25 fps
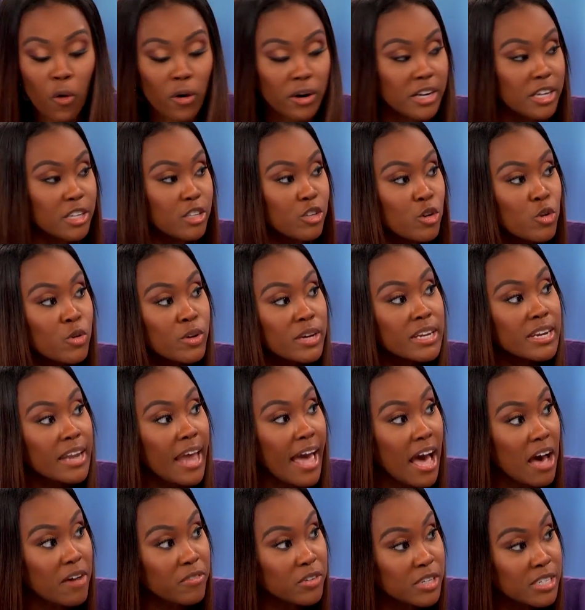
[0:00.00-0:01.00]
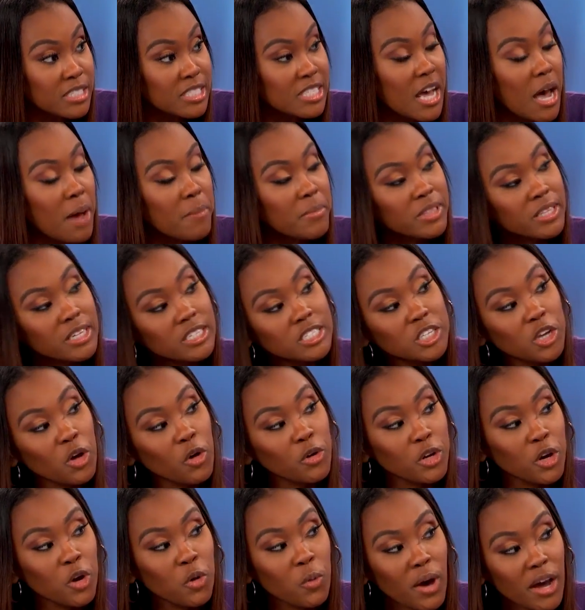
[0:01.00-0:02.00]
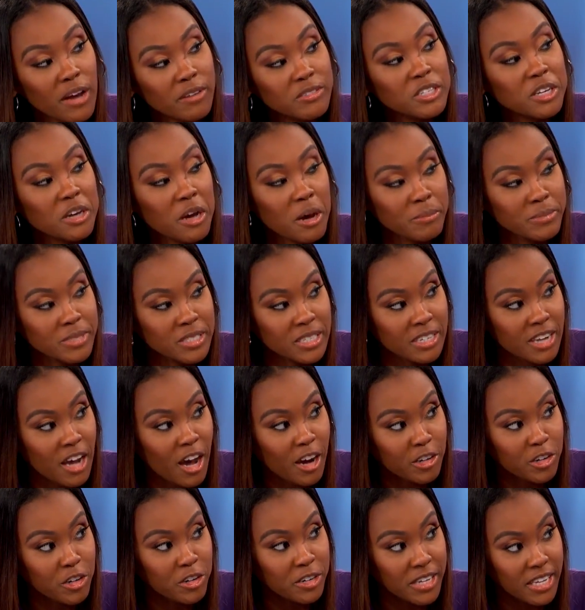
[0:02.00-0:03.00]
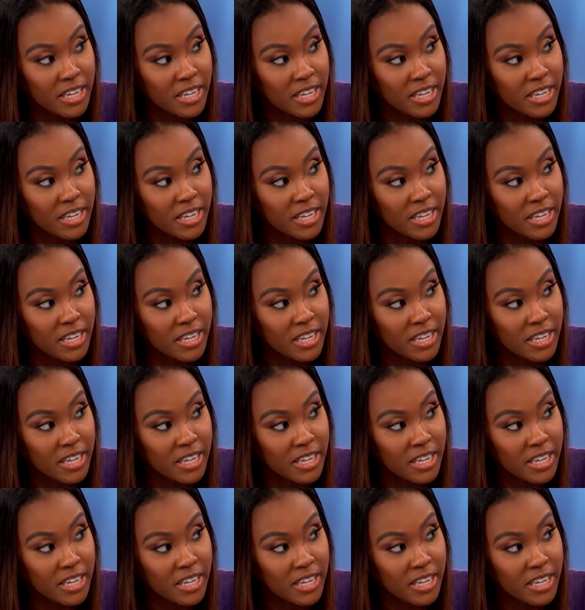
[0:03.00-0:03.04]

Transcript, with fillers: Ordon, you can have a good time and then tell your wife to come see Dr.